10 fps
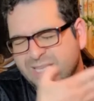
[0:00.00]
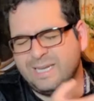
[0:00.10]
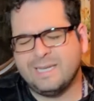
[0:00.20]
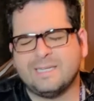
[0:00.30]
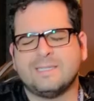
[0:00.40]

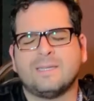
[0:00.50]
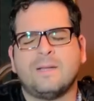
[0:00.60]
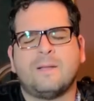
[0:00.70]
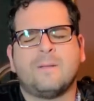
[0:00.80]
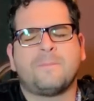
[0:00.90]
and
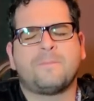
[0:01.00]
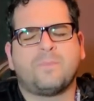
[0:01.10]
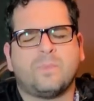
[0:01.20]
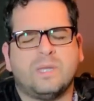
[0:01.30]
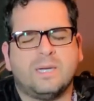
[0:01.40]

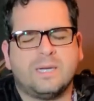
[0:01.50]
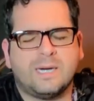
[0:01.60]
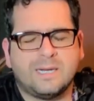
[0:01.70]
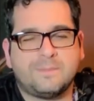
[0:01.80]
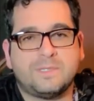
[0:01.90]
it
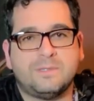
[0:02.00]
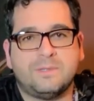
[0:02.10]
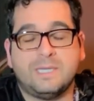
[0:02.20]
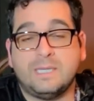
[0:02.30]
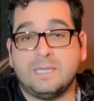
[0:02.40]
got up to
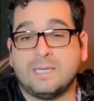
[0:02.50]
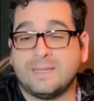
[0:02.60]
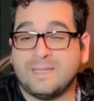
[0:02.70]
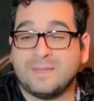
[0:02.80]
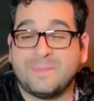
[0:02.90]
the
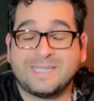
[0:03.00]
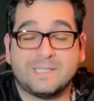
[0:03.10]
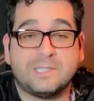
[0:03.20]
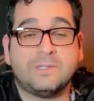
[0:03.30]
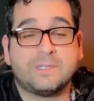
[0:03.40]

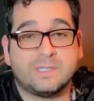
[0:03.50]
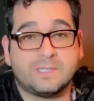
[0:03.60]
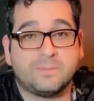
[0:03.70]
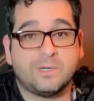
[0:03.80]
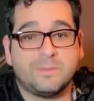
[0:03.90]
Massachusetts
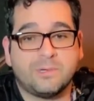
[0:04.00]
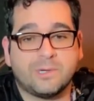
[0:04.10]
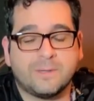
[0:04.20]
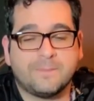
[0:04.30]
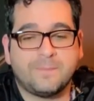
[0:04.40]
Supreme
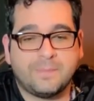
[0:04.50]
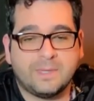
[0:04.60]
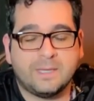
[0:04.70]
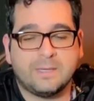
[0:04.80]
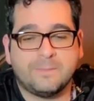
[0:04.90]
Court,
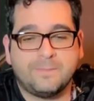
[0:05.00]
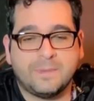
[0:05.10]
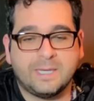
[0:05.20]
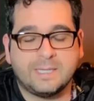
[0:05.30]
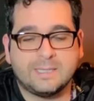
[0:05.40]

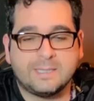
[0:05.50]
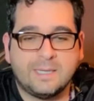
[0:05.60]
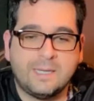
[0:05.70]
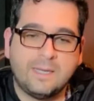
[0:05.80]
and